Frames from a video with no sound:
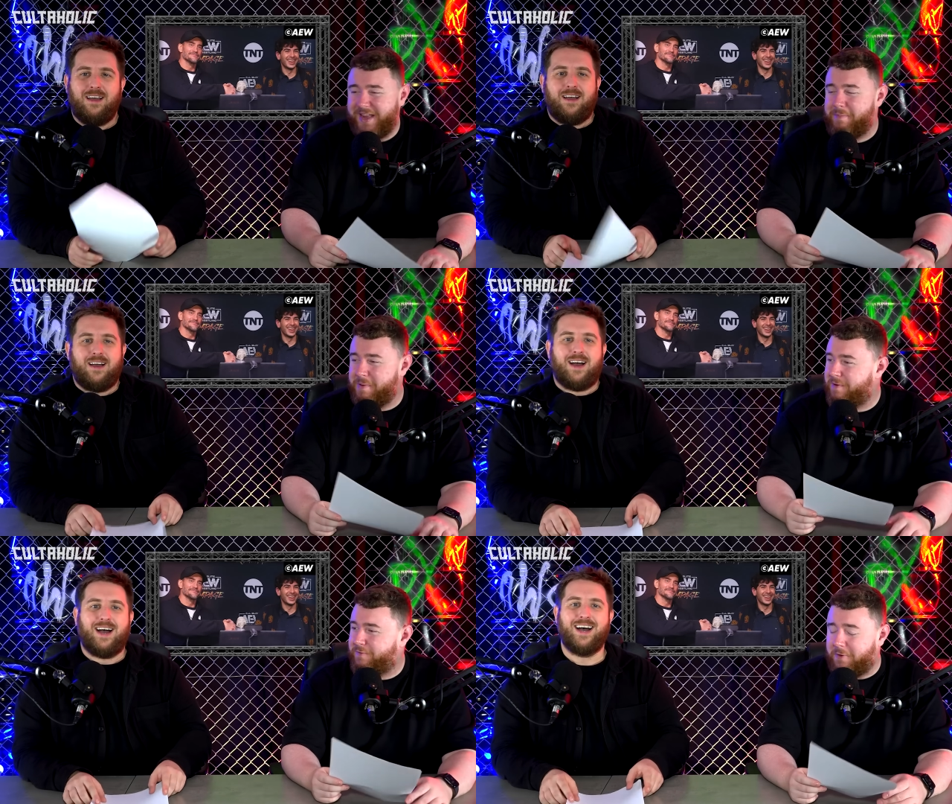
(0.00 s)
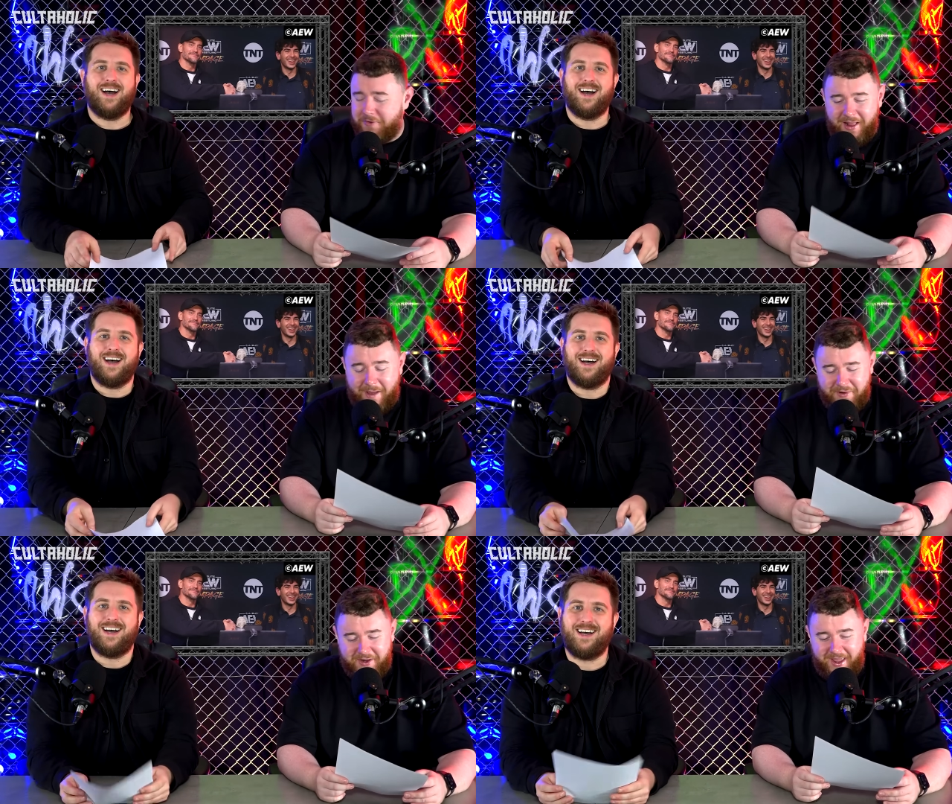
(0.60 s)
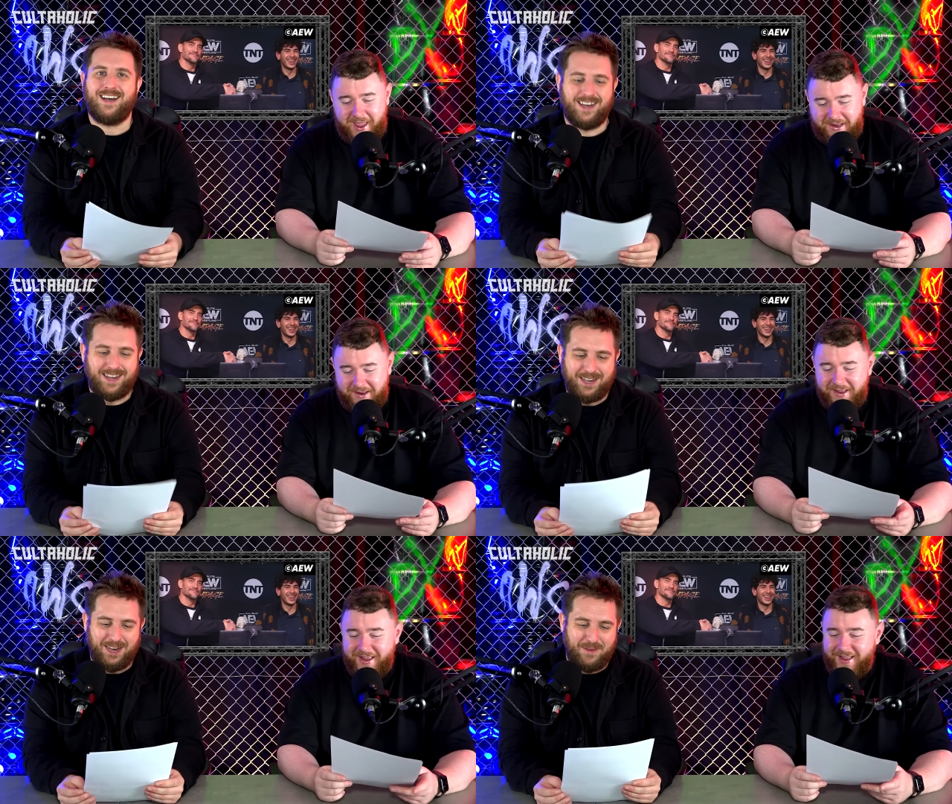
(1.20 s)
Speaker 1: happened before; it'll happen again.
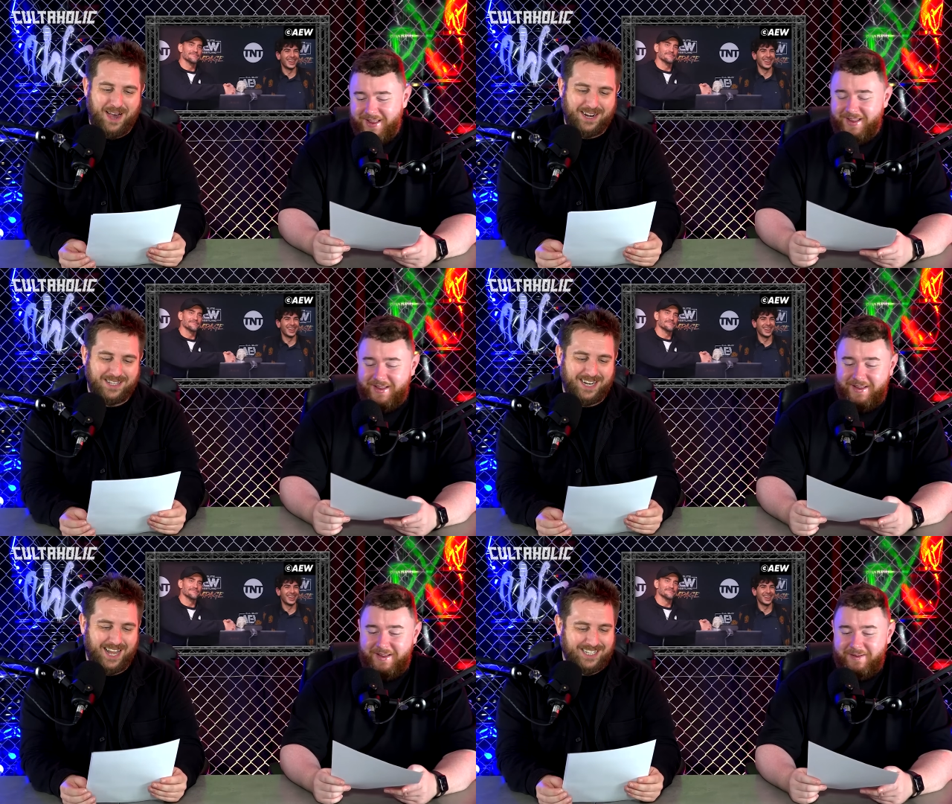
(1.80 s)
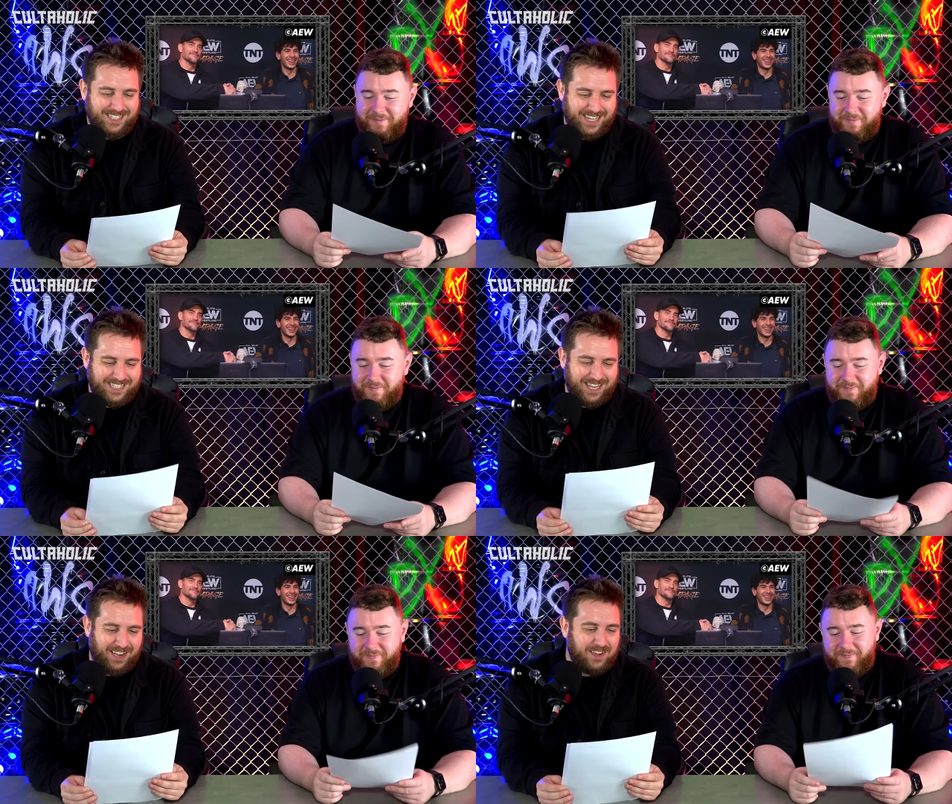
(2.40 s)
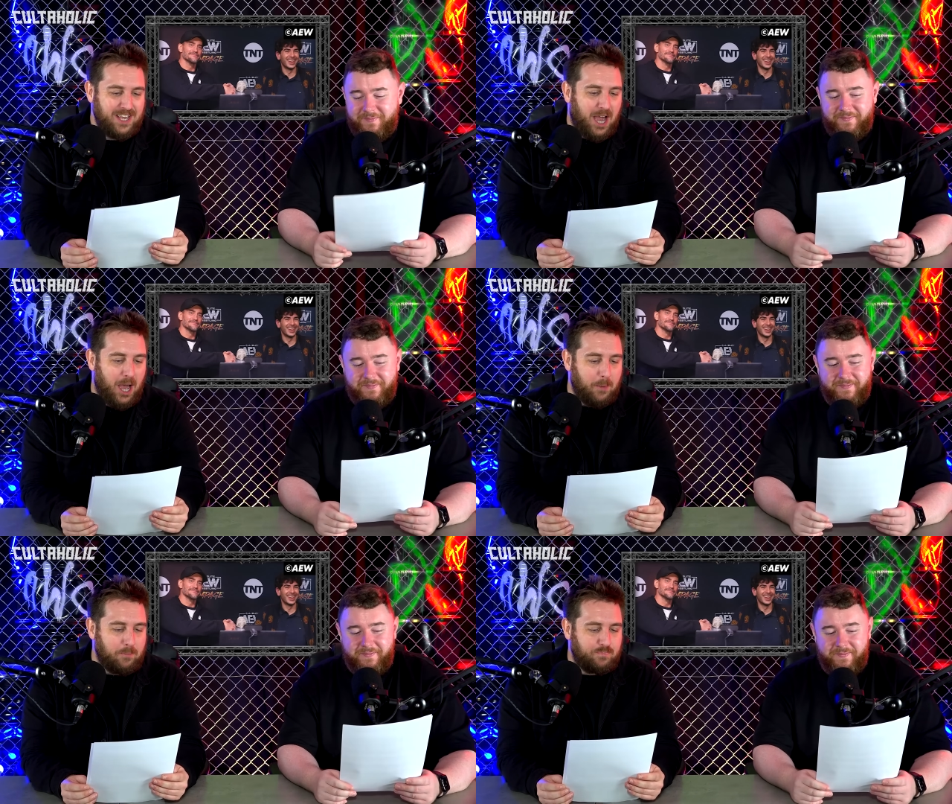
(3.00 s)
Ah, come at us, lads. Let's go.
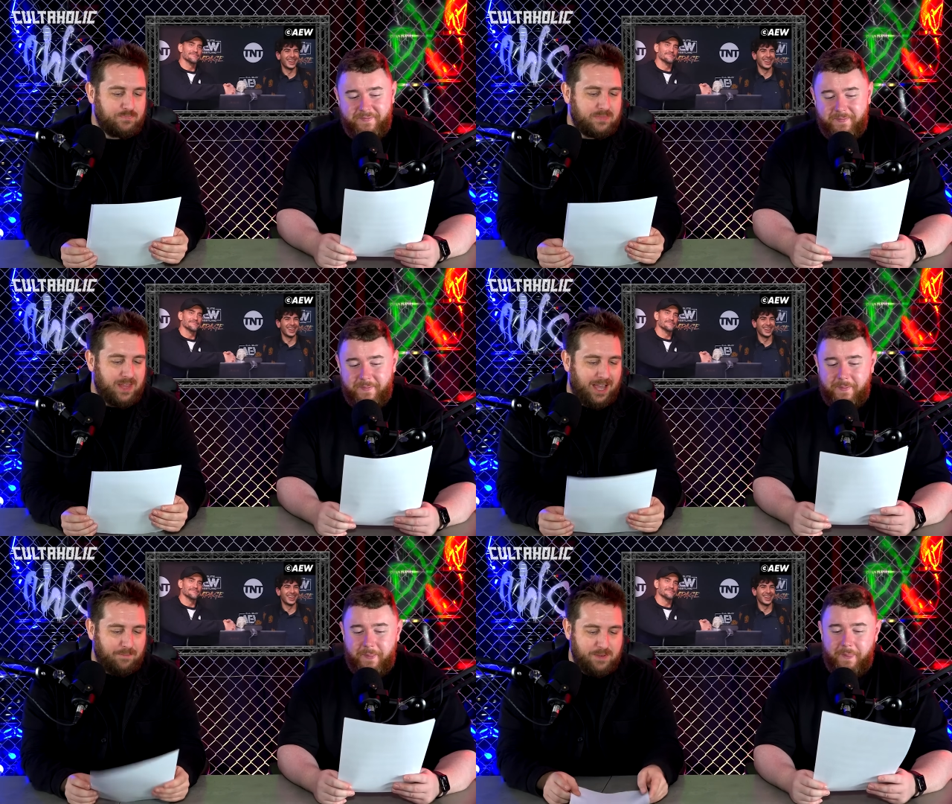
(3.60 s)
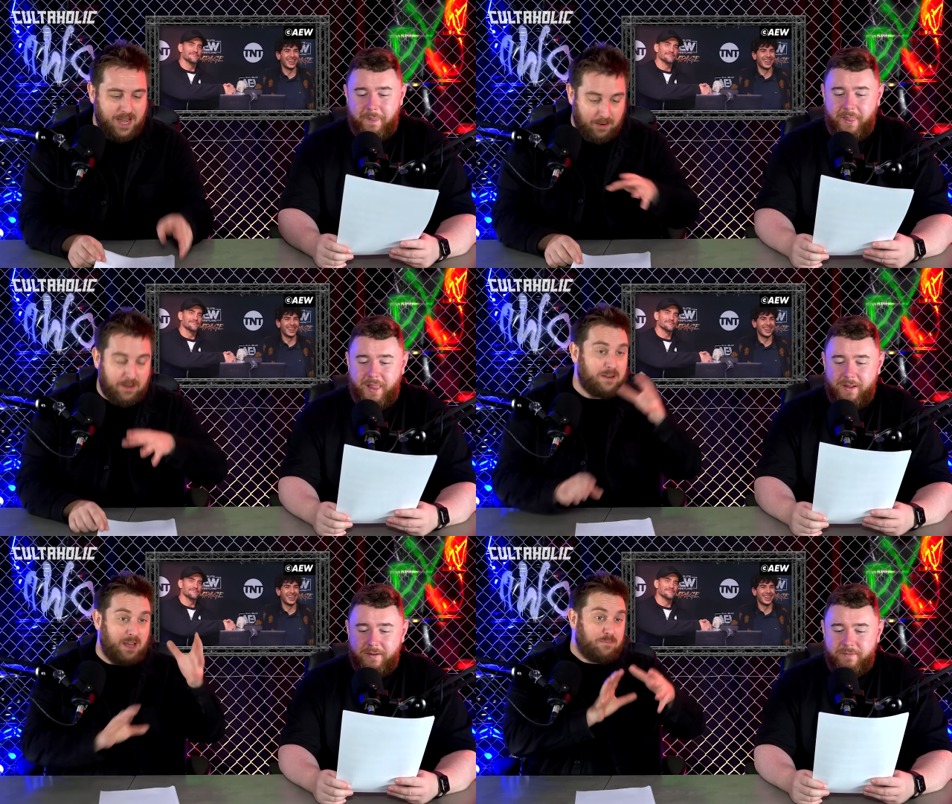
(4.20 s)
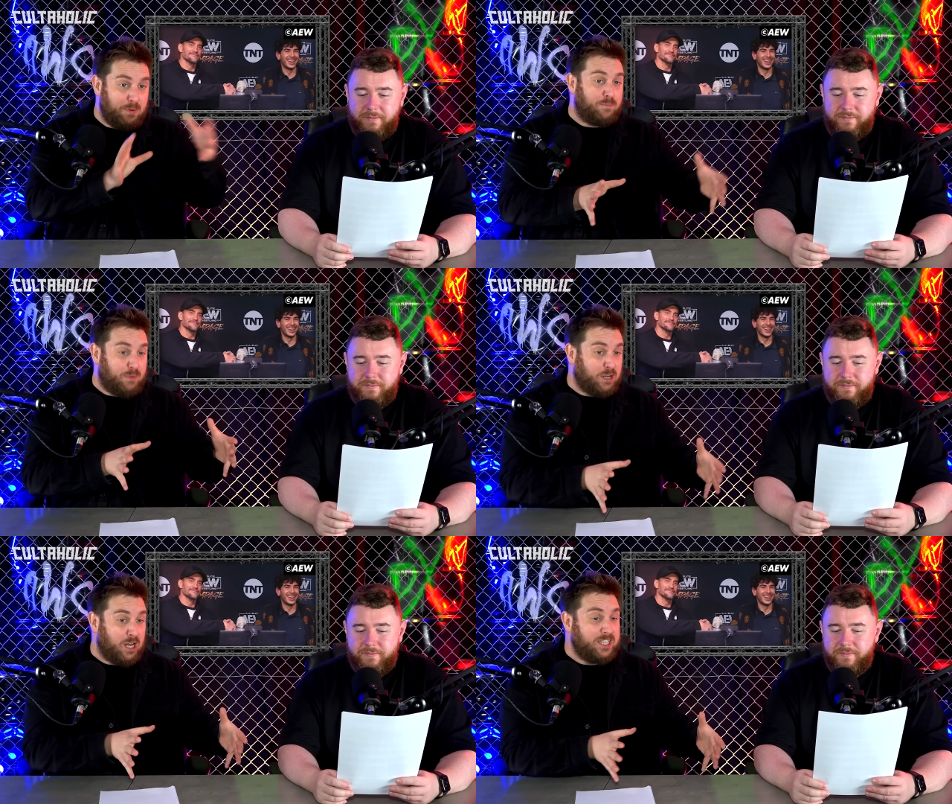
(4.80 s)
Um, no, no, and, and but,
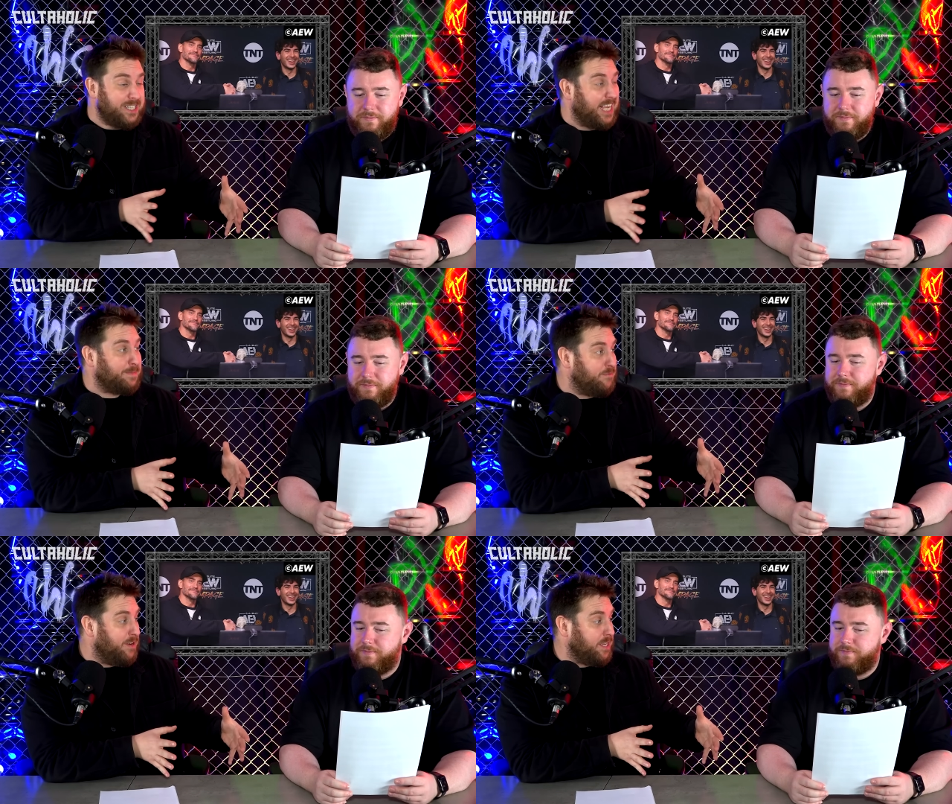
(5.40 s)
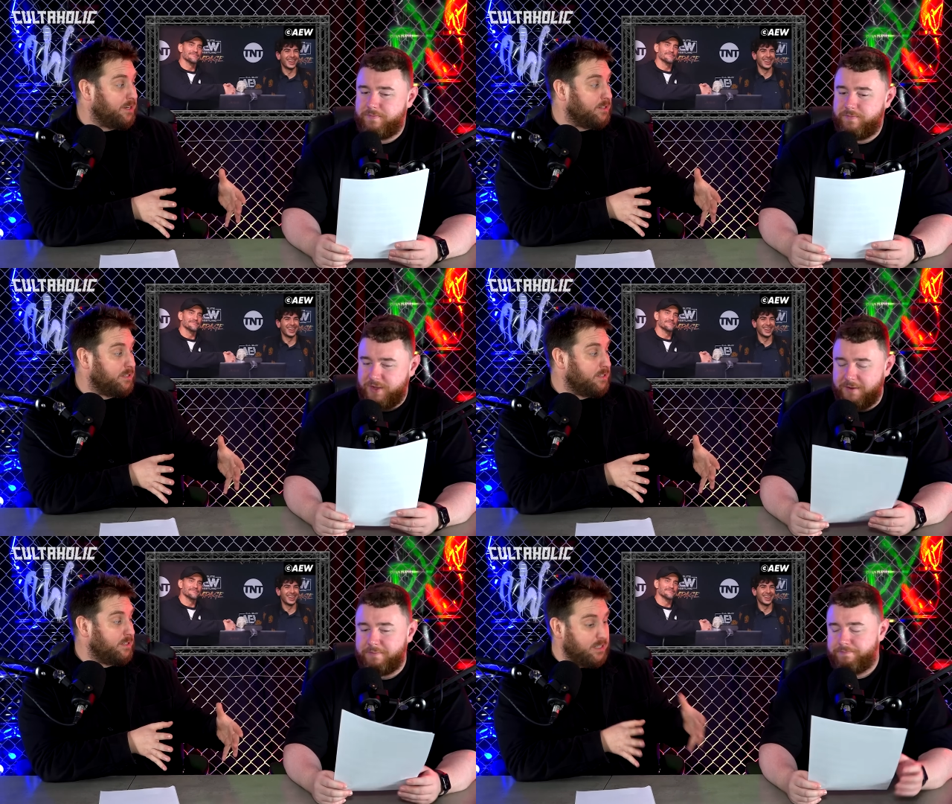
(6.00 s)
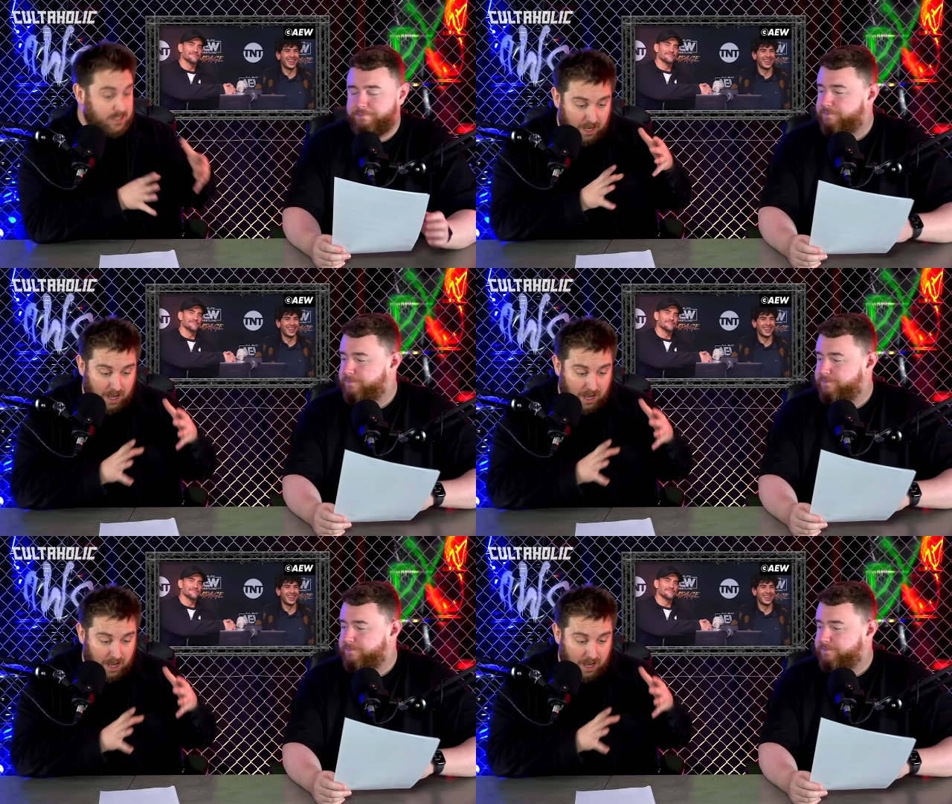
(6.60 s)
but Collision has been really good. Yeah. So